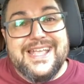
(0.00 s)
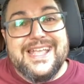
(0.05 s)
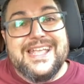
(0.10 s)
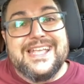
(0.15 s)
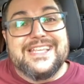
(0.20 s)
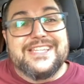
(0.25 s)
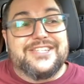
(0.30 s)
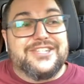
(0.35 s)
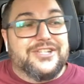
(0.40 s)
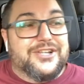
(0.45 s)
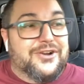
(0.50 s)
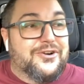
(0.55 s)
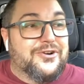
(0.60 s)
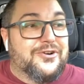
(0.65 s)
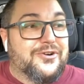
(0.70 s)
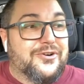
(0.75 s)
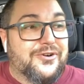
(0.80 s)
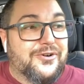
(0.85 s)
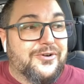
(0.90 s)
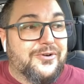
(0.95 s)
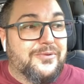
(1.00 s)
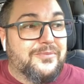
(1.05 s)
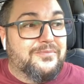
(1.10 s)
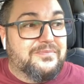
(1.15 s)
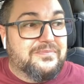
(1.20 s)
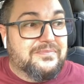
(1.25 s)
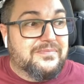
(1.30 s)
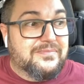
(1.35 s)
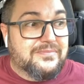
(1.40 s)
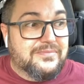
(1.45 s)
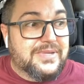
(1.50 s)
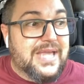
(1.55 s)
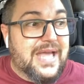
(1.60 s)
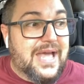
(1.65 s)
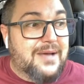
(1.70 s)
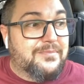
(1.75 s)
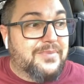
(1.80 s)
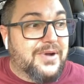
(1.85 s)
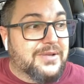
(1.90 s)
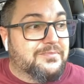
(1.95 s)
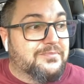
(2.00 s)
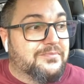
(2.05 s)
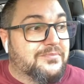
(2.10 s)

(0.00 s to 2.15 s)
So yeah, but